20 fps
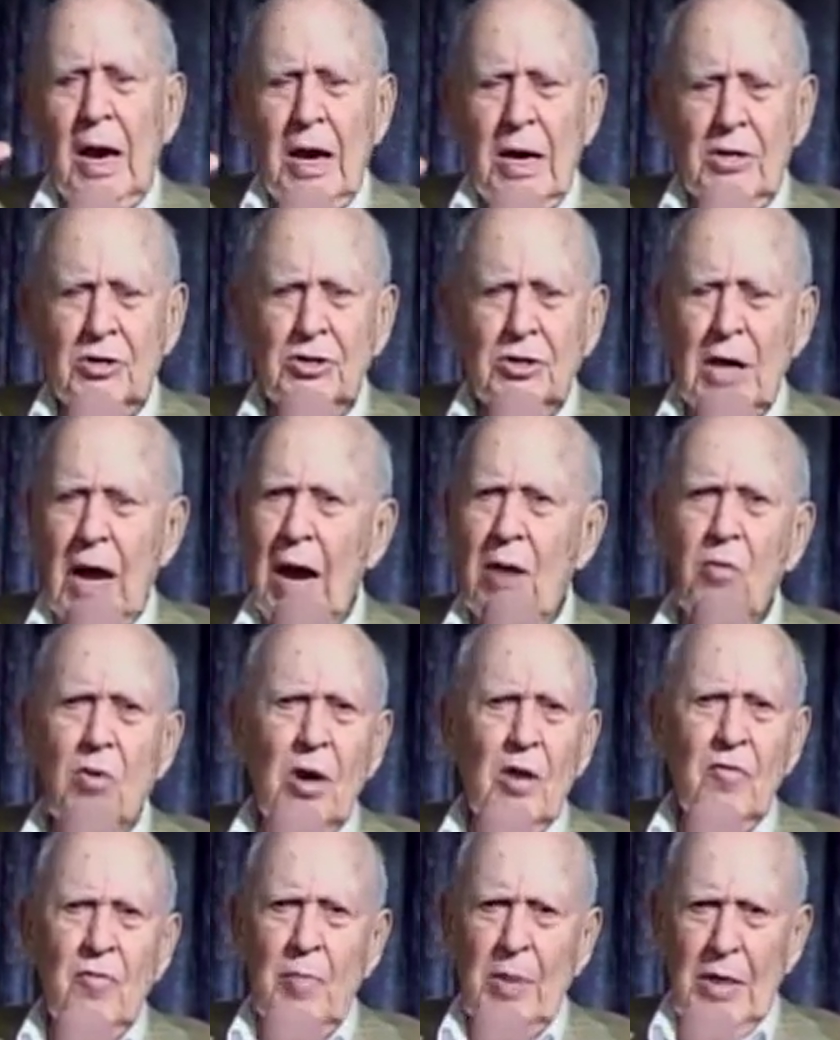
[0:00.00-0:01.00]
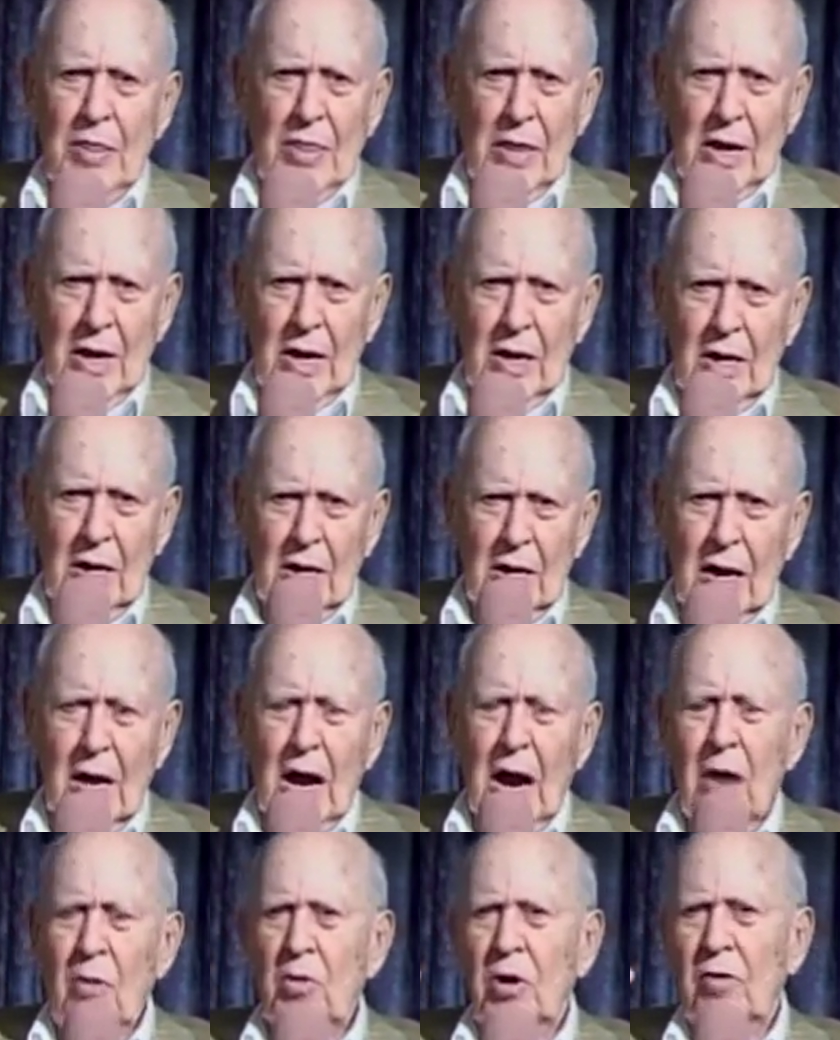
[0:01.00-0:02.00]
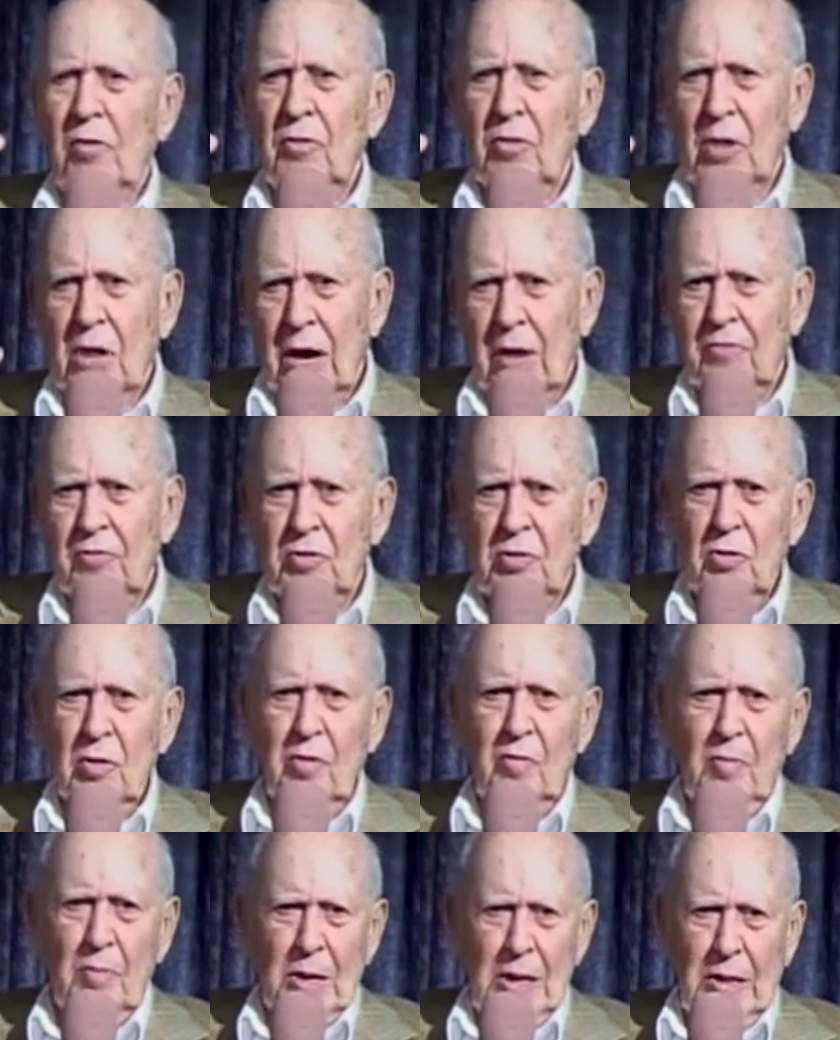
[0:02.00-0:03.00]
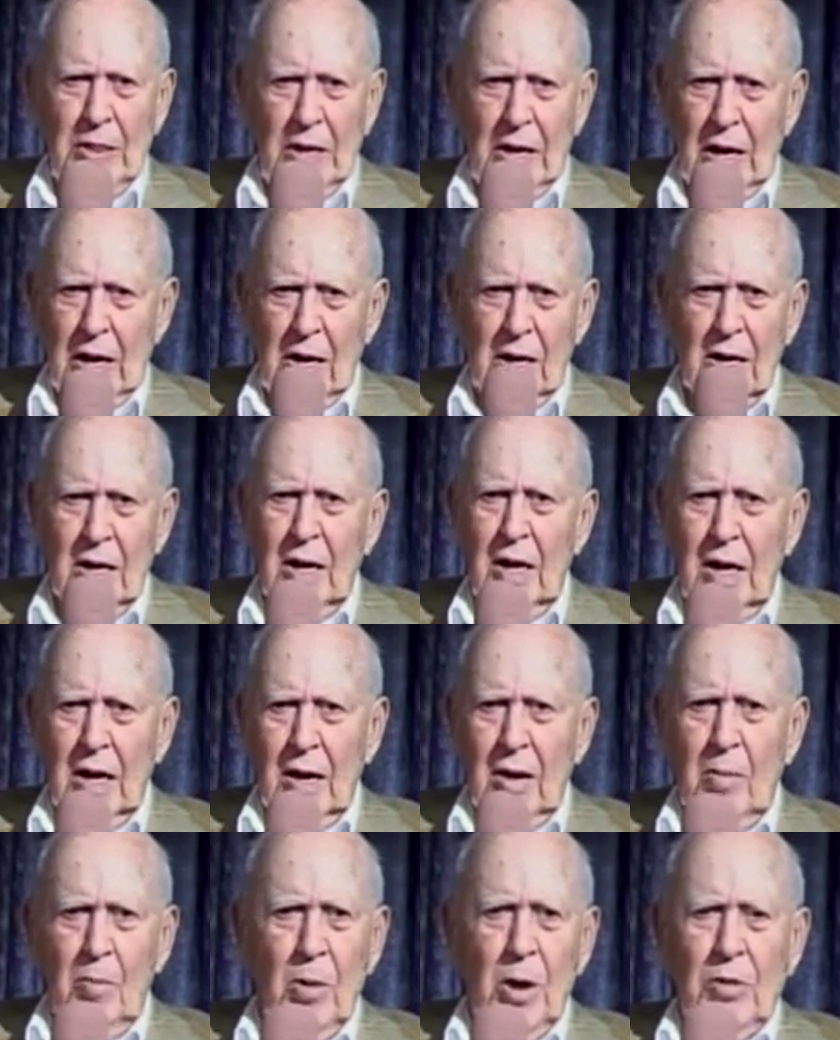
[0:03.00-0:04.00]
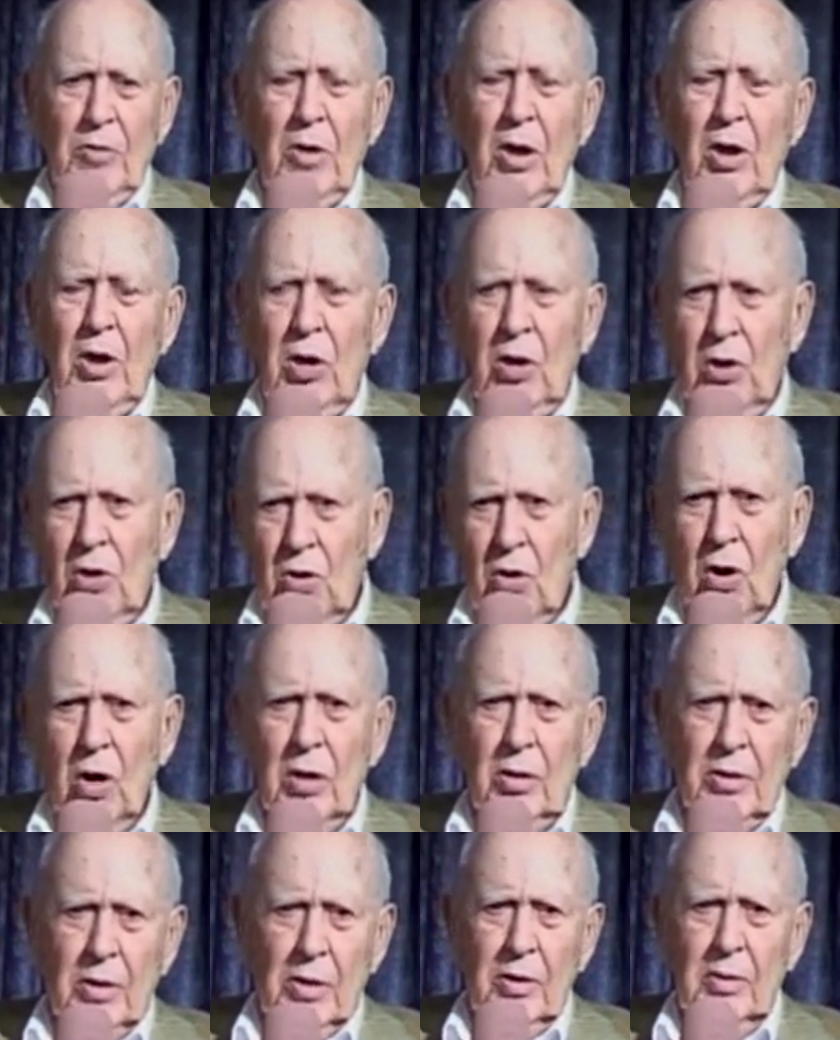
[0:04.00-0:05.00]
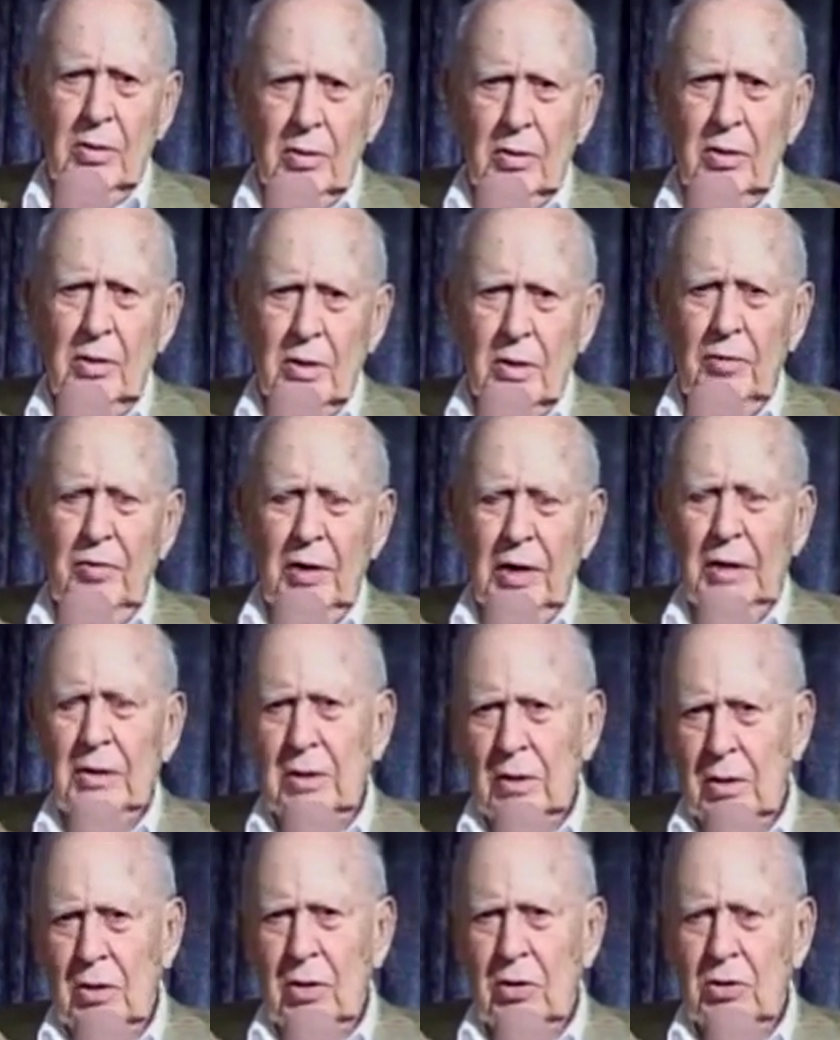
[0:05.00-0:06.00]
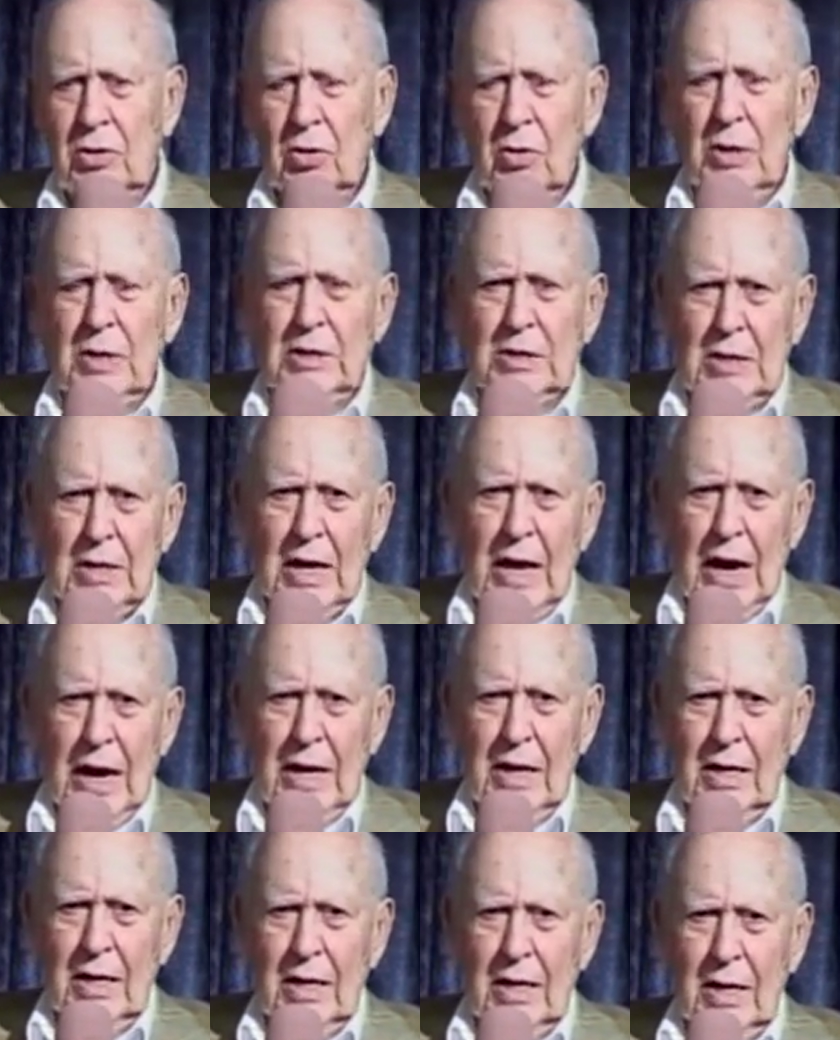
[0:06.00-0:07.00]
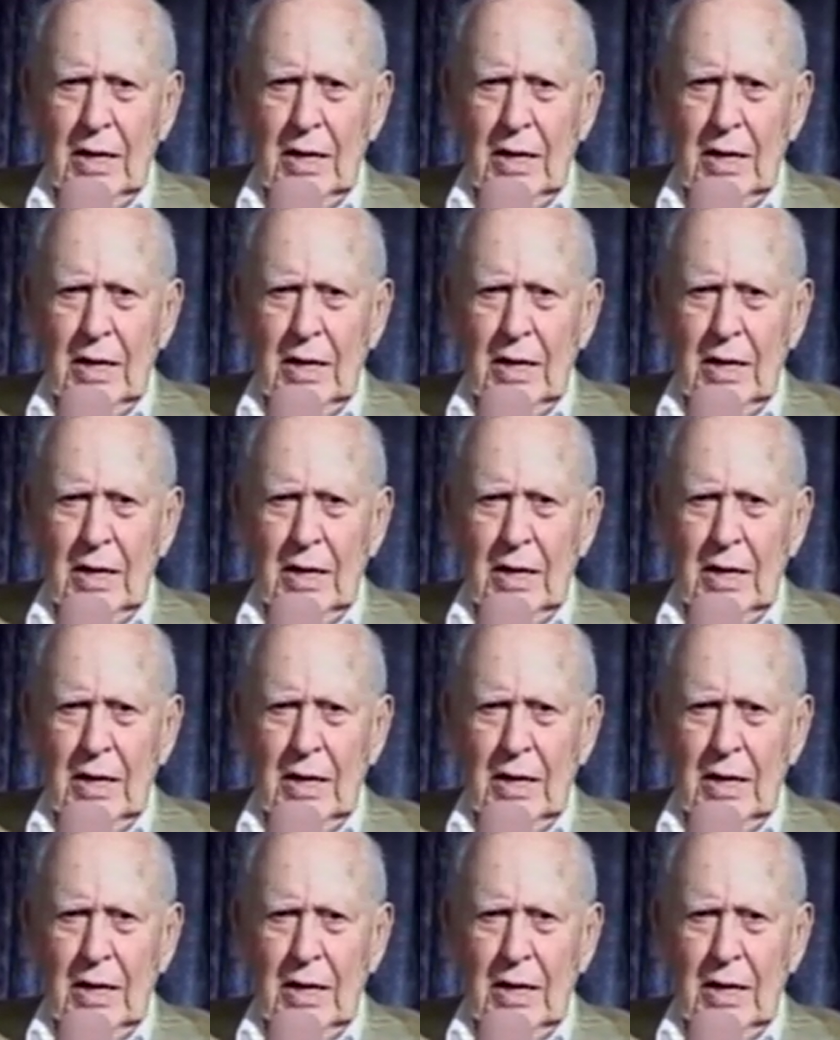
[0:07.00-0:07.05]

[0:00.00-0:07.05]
He said, I would have been there. I would have loved to have been there, but the thing you're doing tonight